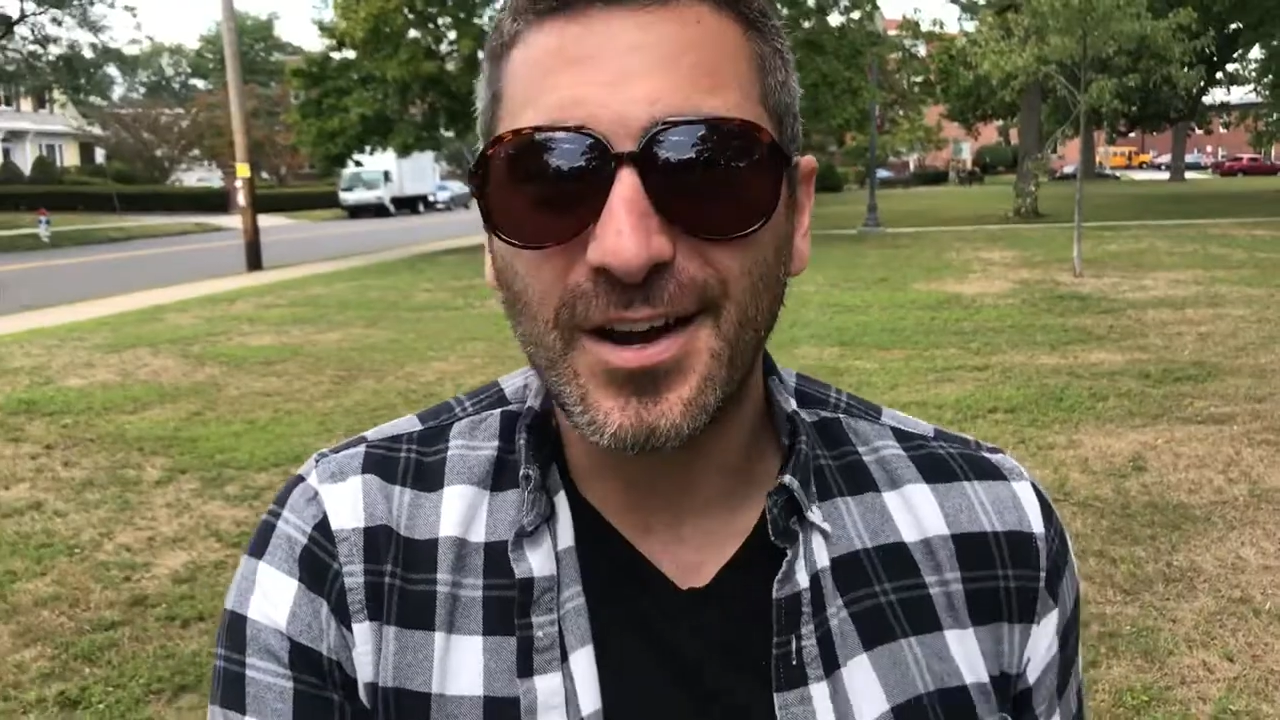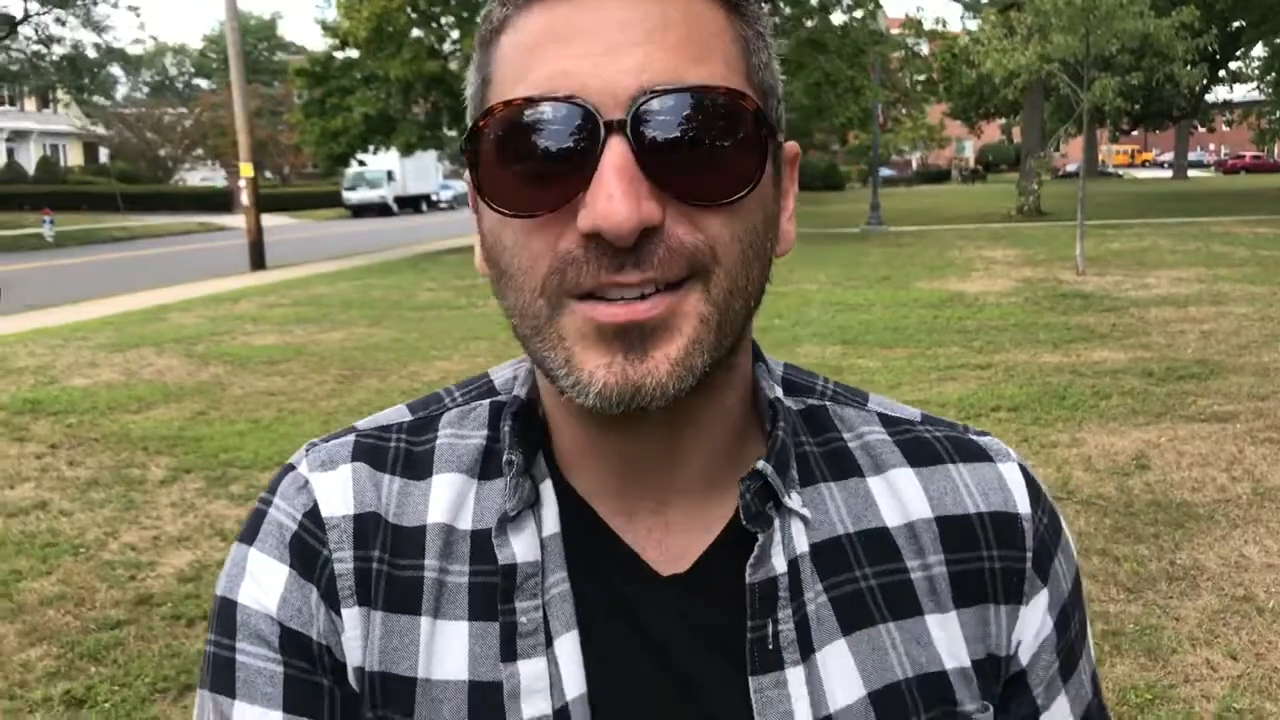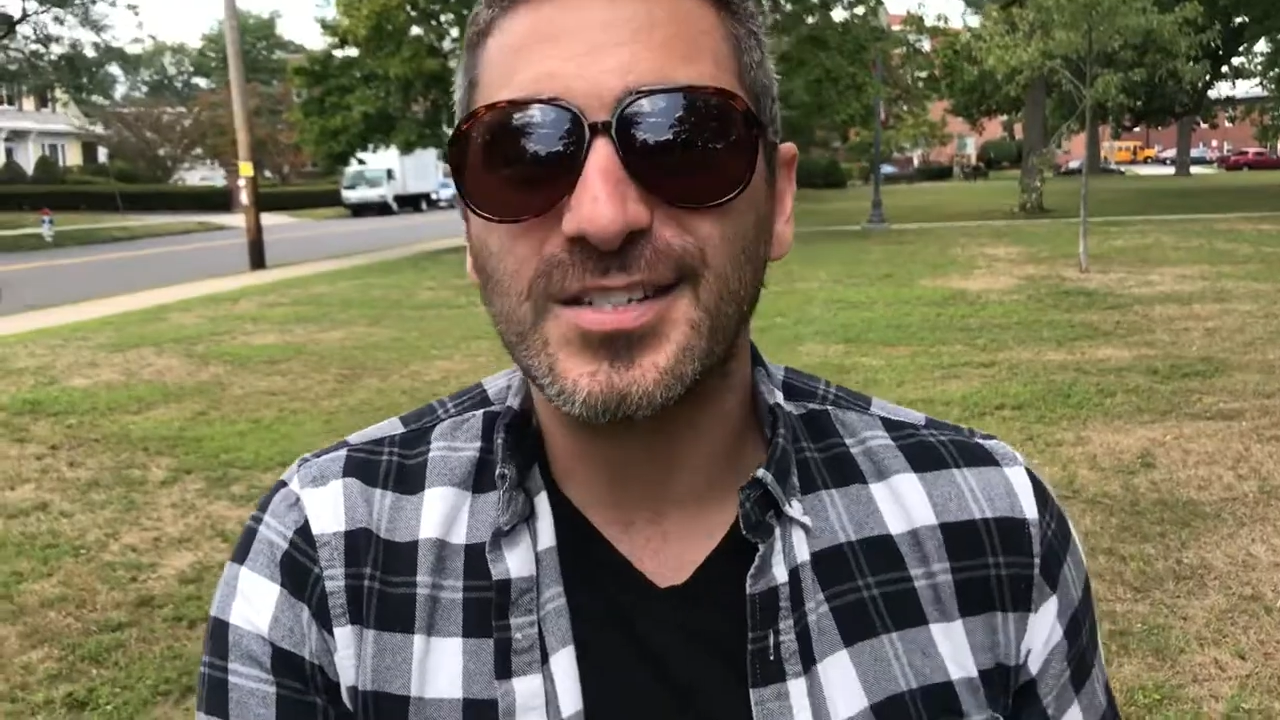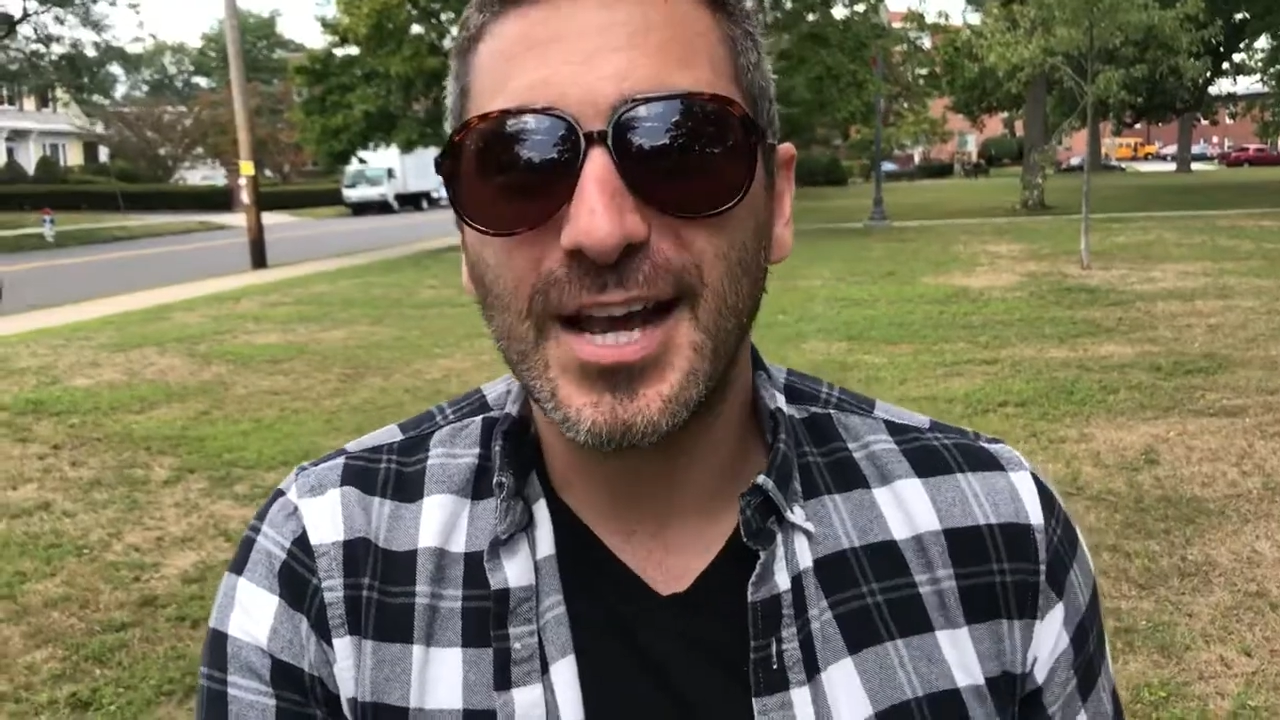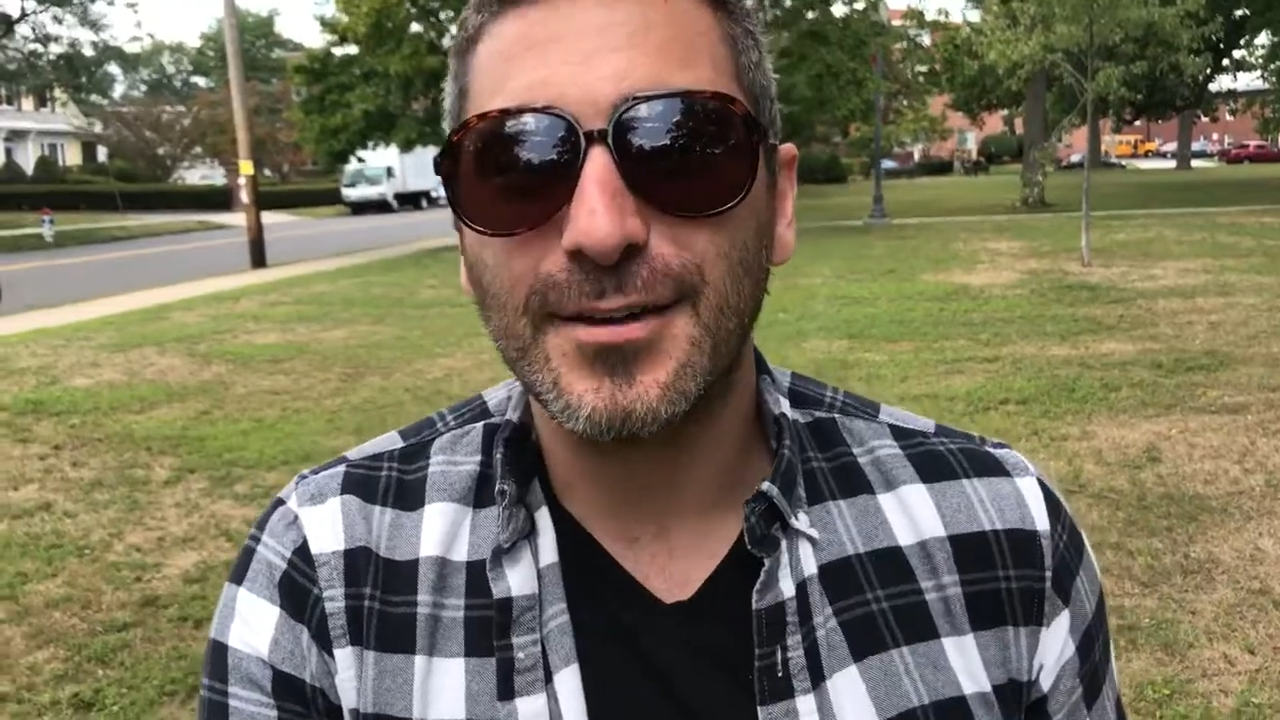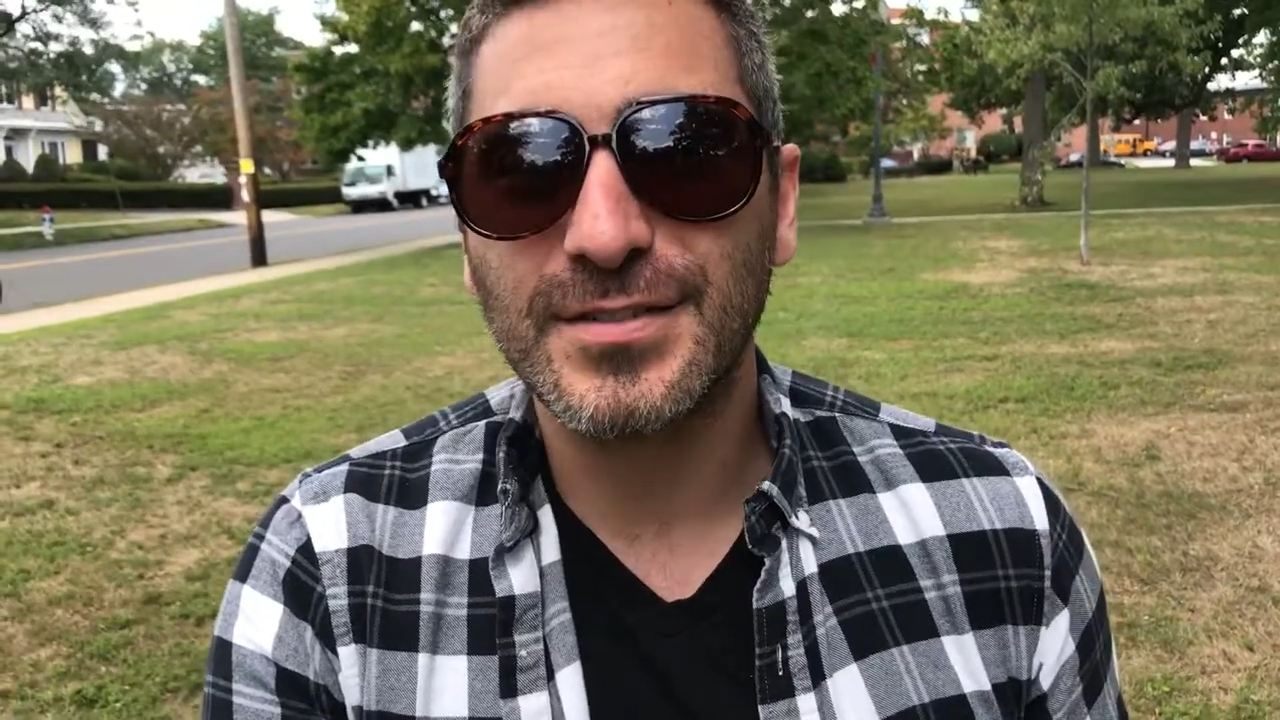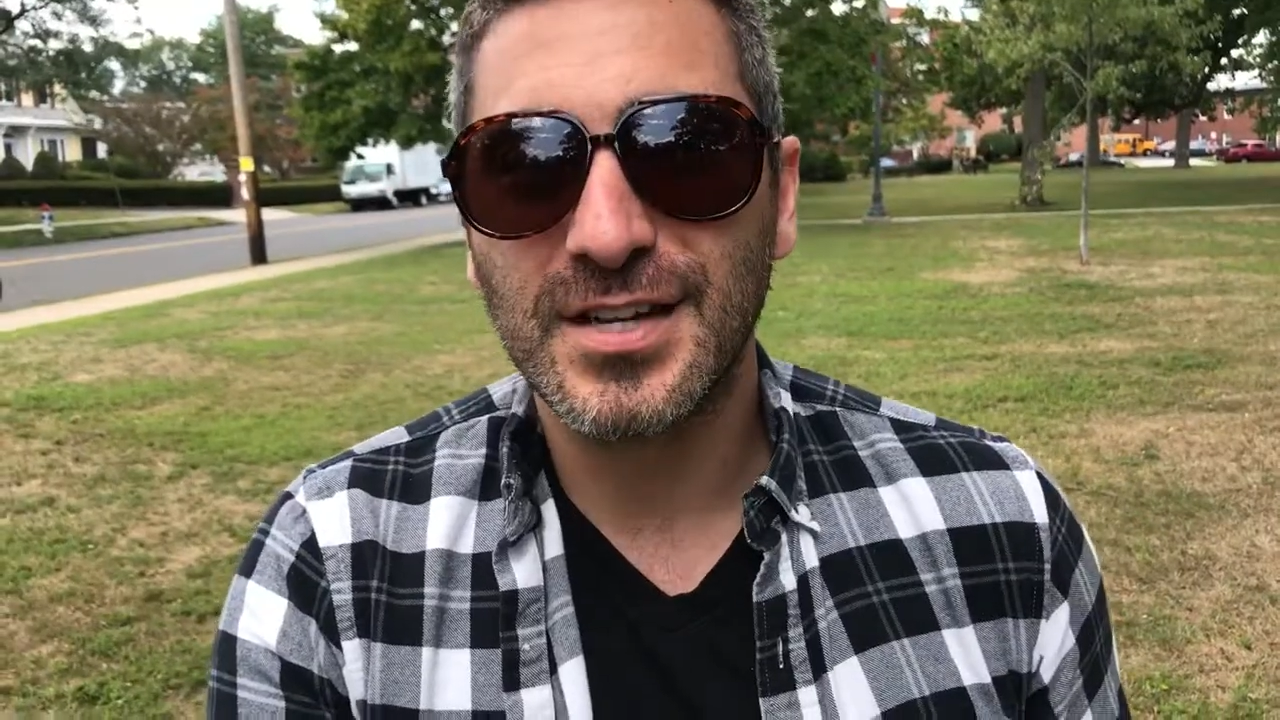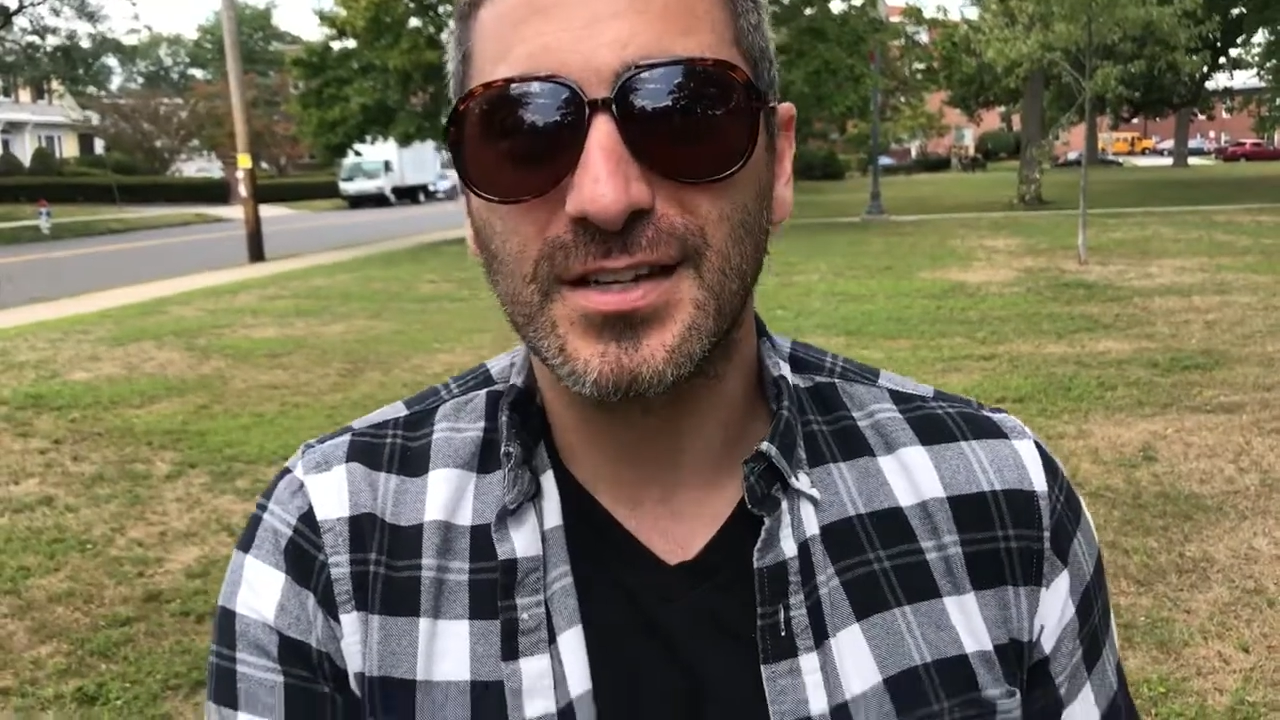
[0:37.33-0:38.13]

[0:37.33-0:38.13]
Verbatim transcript: ourselves